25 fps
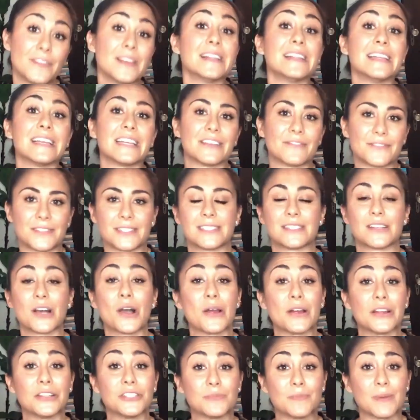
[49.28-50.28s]
feeling of
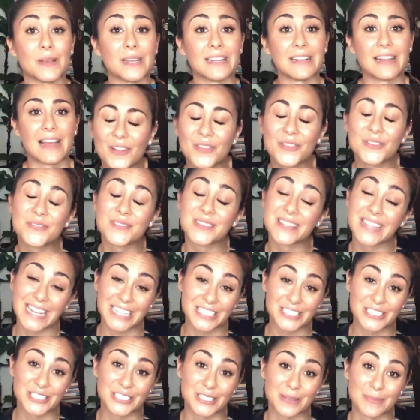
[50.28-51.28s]
discouragement. On the
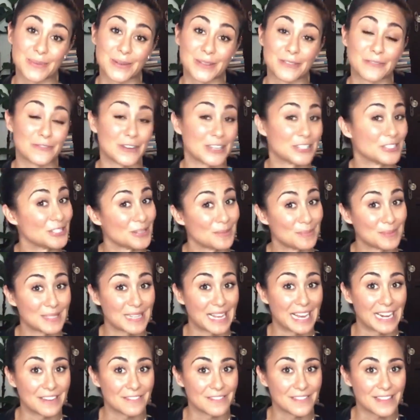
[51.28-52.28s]
relationship and friendship
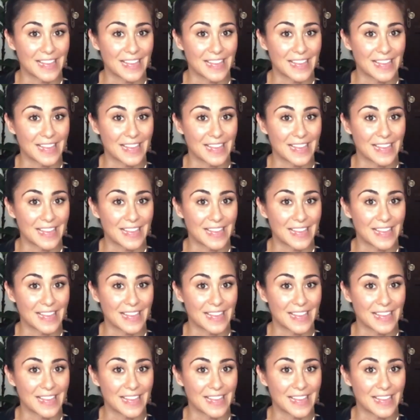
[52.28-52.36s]
side of